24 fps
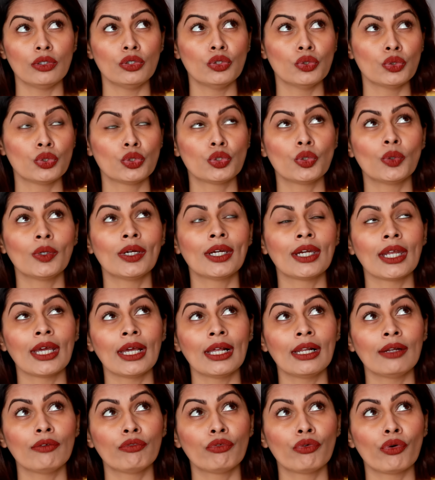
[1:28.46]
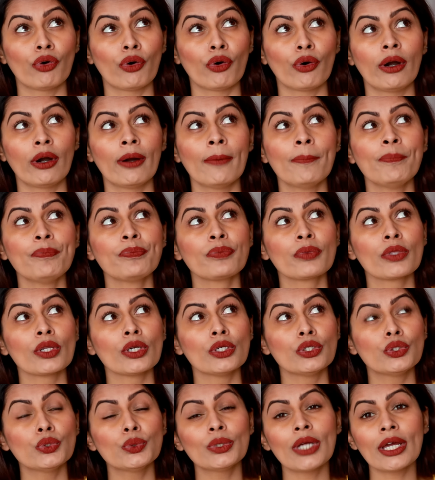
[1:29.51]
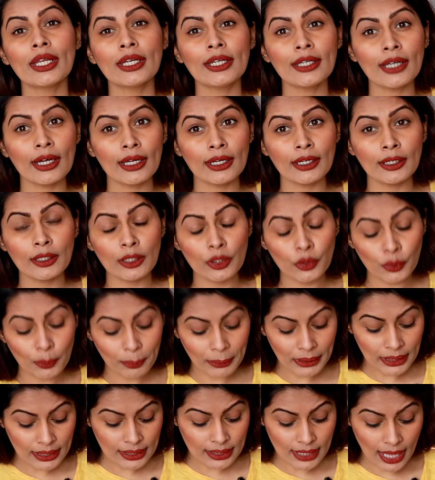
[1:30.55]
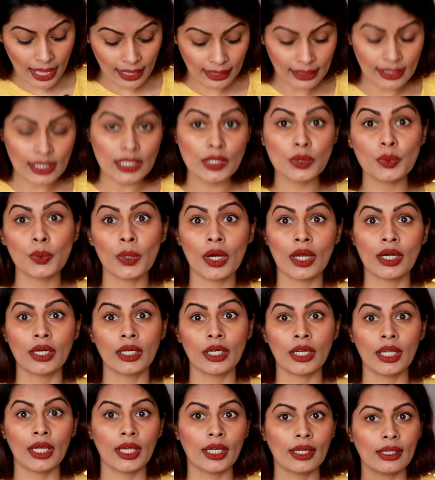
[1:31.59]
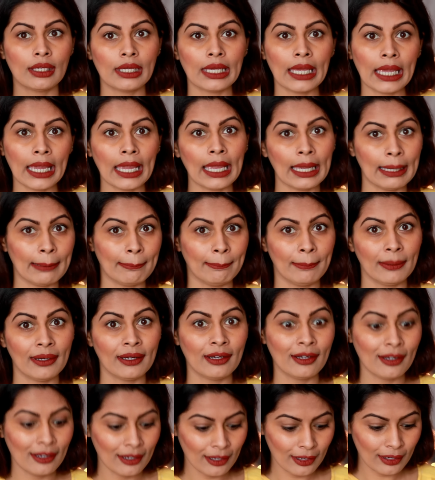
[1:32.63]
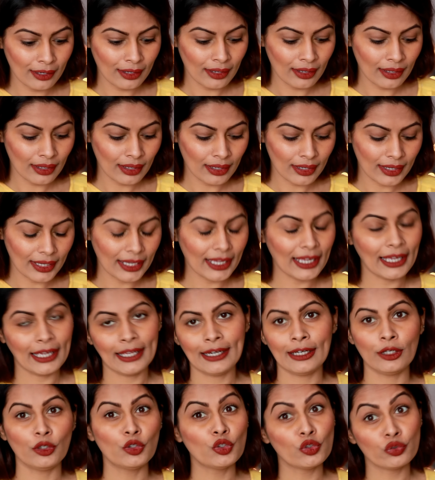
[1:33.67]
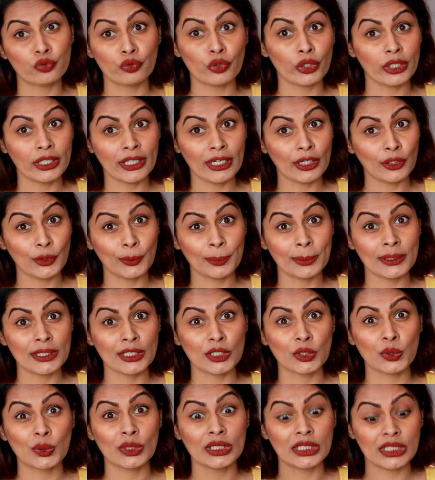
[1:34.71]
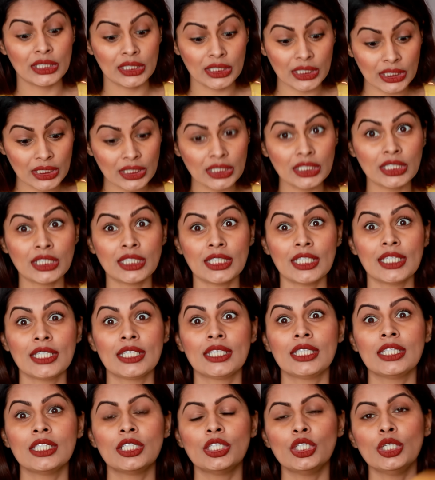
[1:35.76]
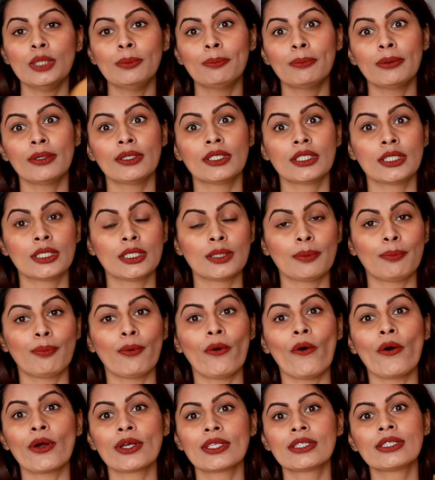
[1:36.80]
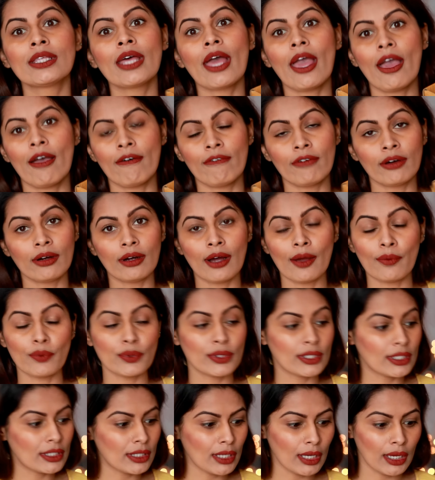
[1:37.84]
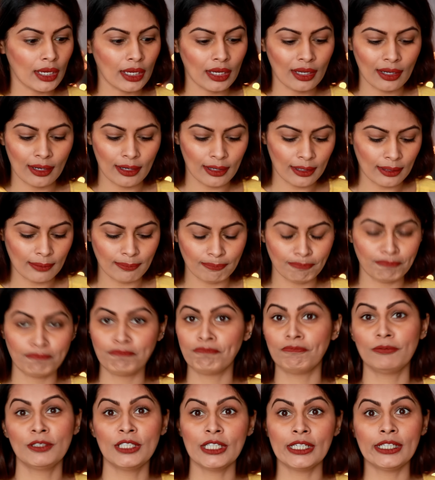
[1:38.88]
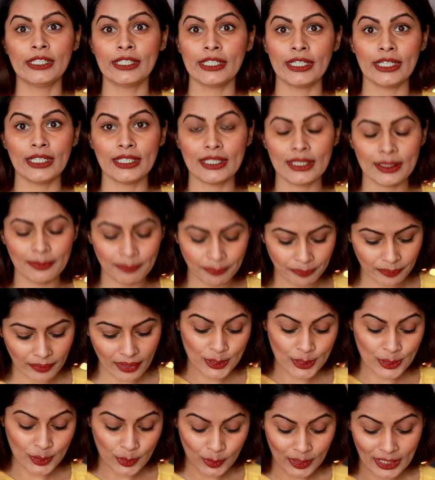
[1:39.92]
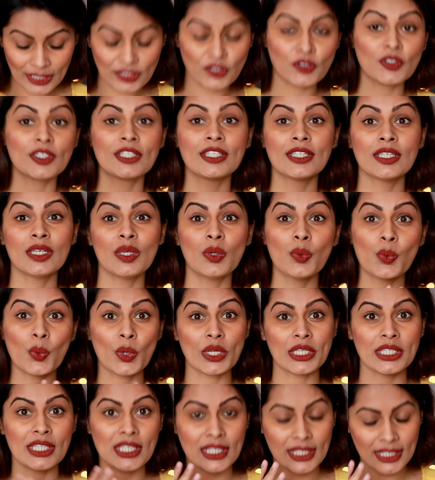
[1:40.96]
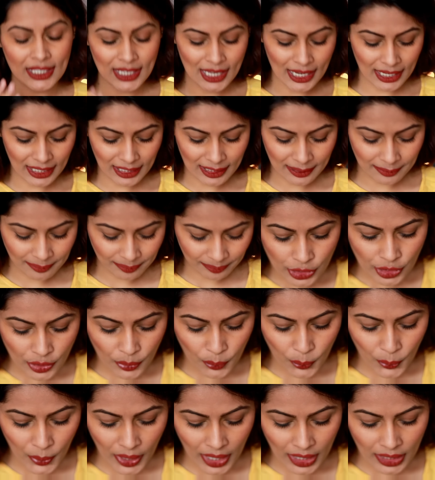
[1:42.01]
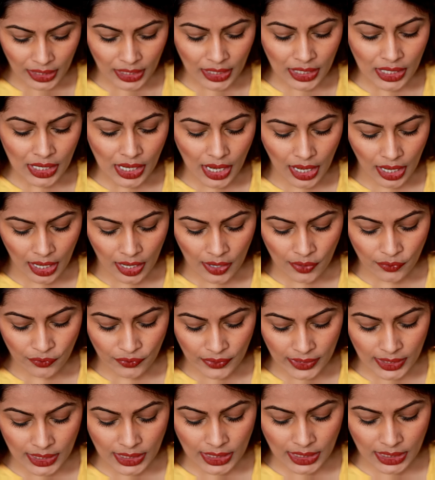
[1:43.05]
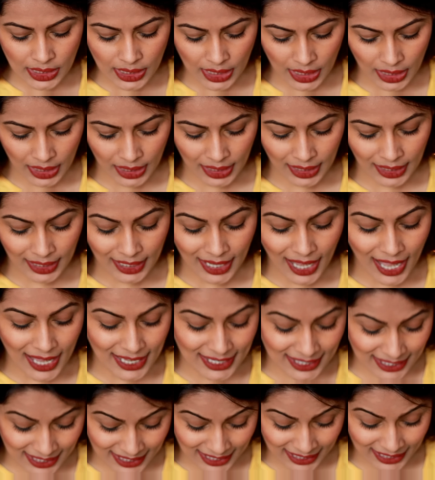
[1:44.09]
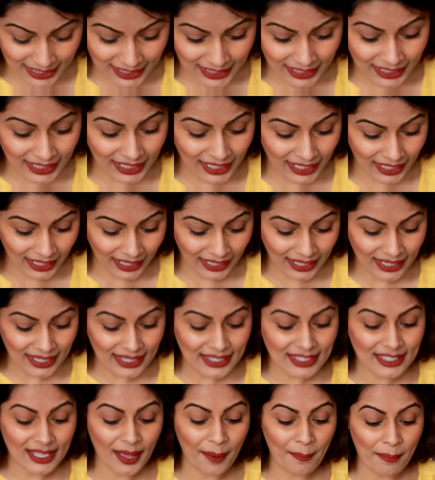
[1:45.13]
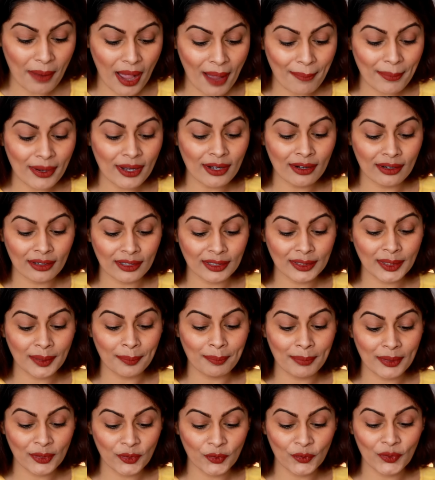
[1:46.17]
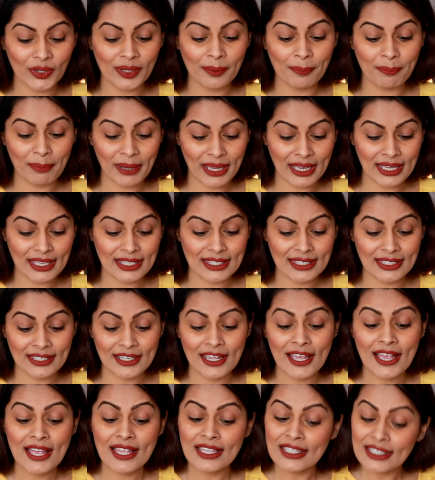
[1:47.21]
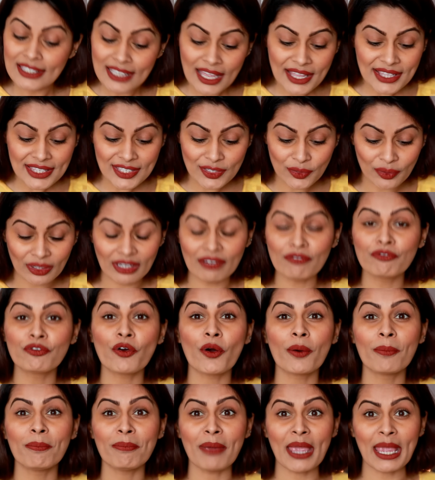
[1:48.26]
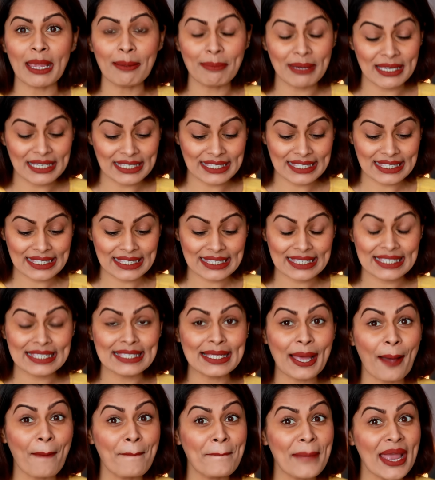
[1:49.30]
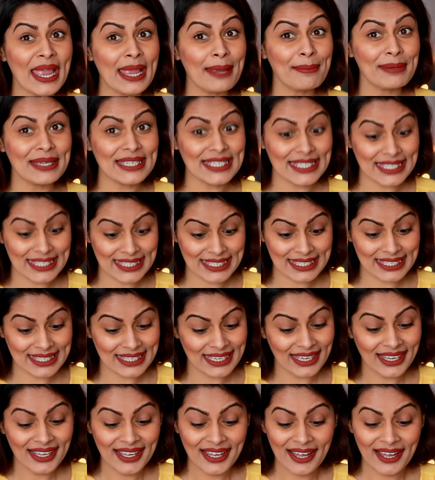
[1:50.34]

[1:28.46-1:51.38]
used to retail for 299 Indian rupees and this one came in 248 rupees. So this is the cheapest box ever I would say um, till date. So let's just see what's inside. So the very uh, first thing I see is Mamaearth mineral based sunscreen for babies. Babies.